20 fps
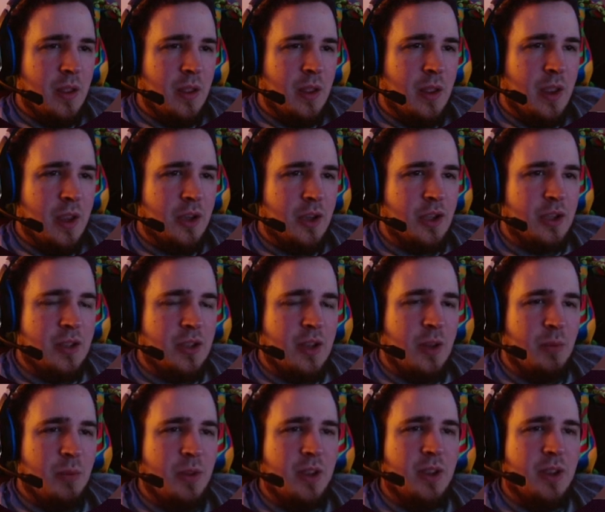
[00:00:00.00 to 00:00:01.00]
it's just not
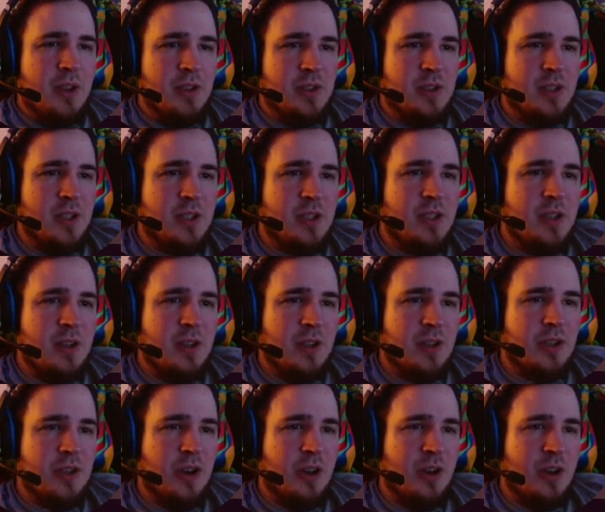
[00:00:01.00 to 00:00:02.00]
really consistent, and it's
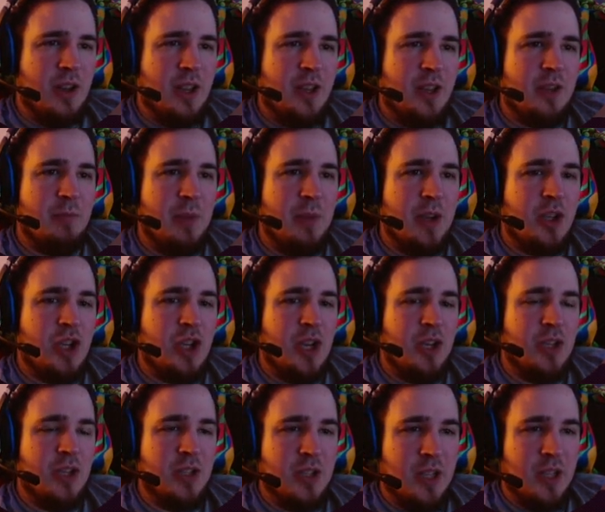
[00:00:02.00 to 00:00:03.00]
hard to like make
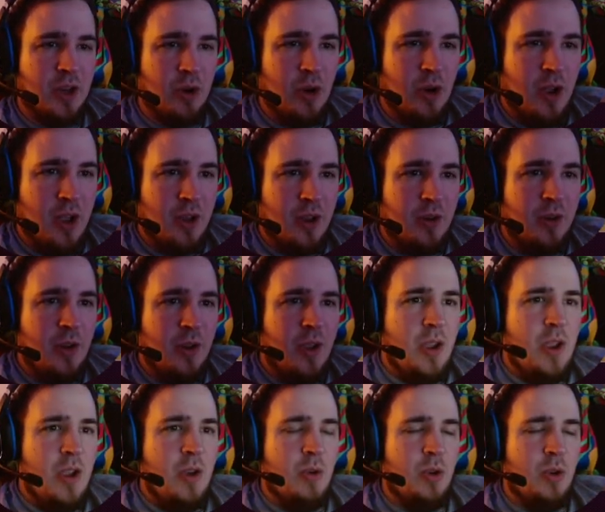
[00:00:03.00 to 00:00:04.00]
changes later on
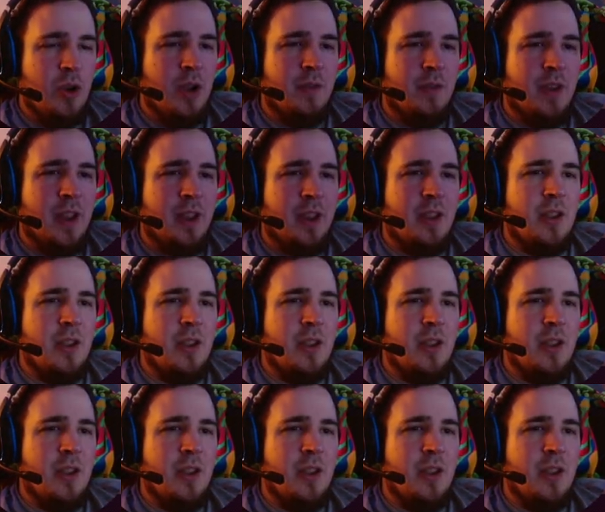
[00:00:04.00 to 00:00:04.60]
when you have like